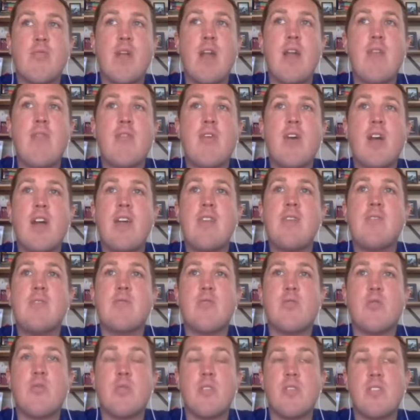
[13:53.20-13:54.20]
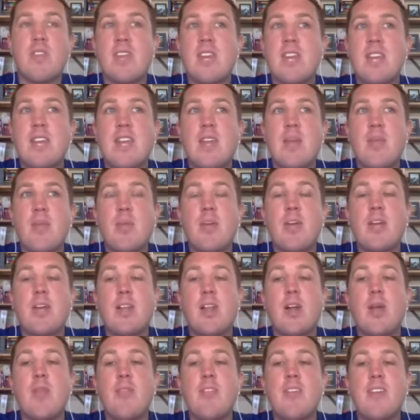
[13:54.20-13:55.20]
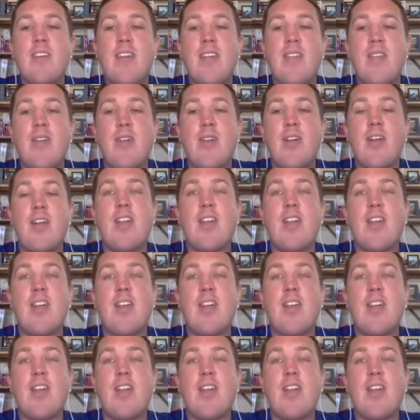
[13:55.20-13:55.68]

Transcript: rival high school, but the kid and I played club together.